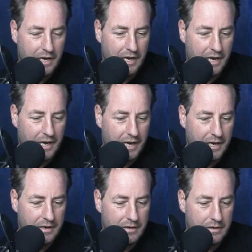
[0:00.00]

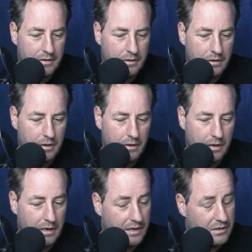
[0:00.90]
and
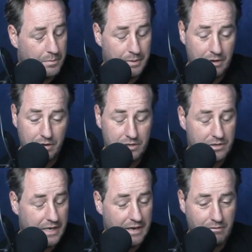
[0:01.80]
to be honest,
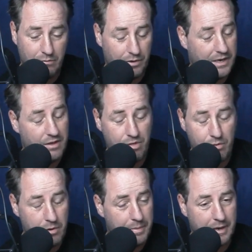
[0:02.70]
I hadn't really
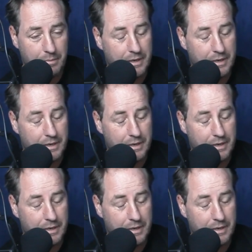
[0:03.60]
thought about